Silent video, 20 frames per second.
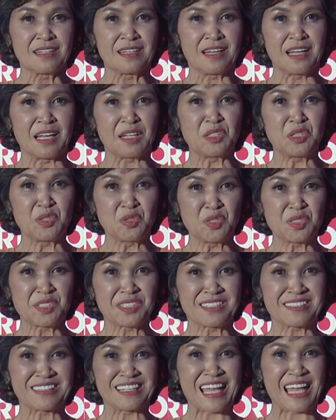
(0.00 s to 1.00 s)
and
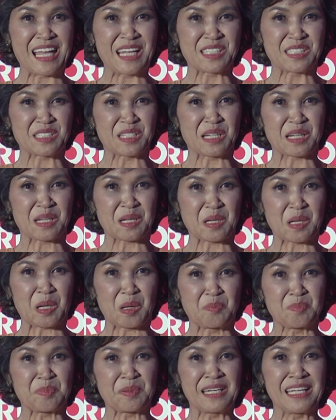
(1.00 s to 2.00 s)
use as a
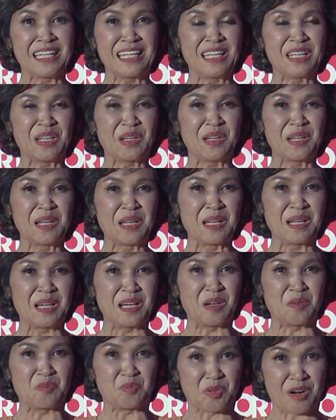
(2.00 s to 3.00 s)
company
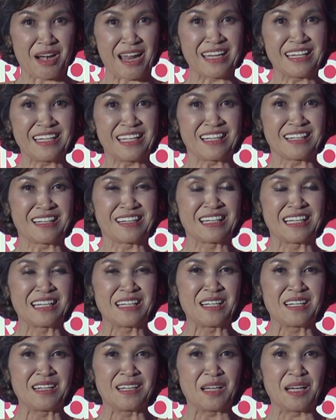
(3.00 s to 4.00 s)
uh, branding
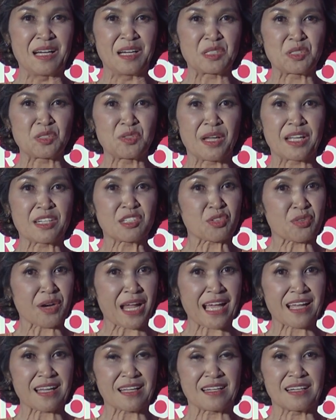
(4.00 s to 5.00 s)
uh, to
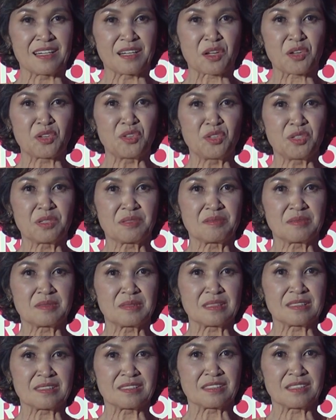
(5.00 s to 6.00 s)
attract good
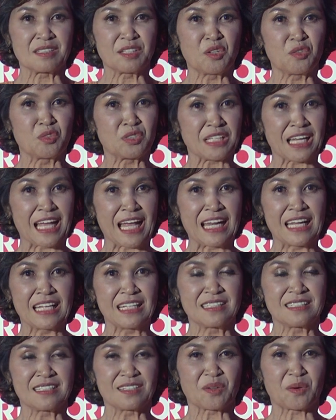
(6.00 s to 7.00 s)
new
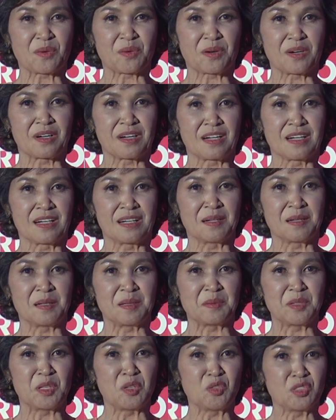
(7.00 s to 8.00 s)
talent or
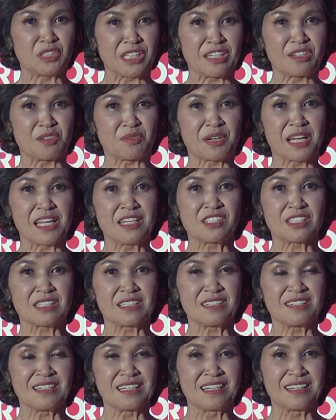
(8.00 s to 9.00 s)
new
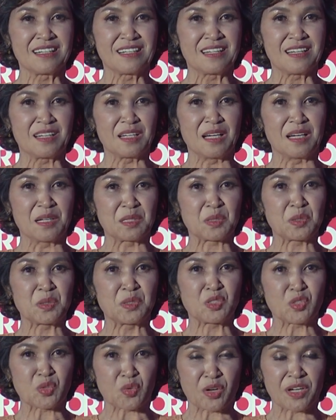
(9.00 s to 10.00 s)
generation uh,
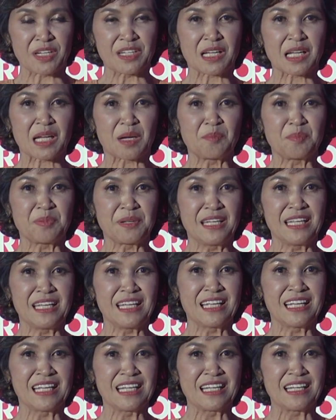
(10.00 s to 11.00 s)
to join the company.